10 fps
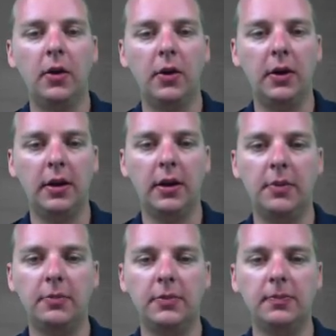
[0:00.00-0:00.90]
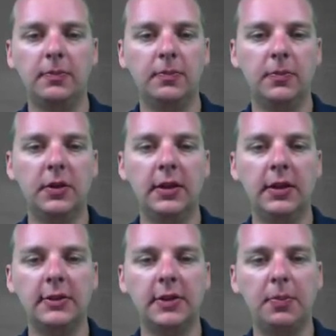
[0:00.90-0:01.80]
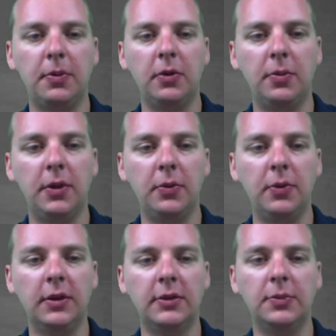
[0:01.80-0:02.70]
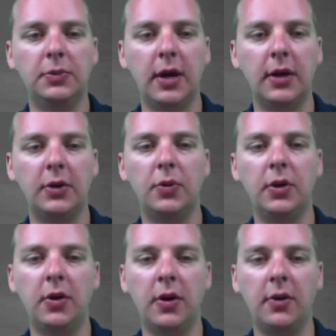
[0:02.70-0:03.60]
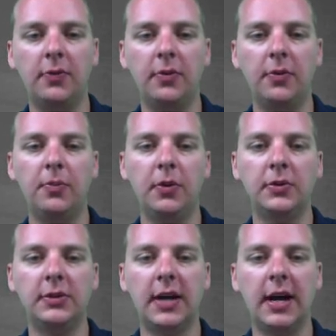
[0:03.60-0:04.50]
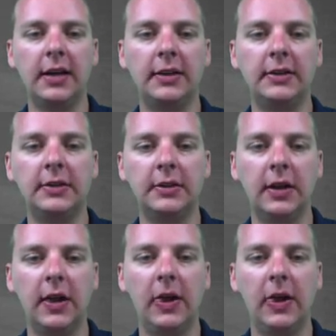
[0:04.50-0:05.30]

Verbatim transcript: All right, um, clean this up a little bit. We can subtract 20r from both sides.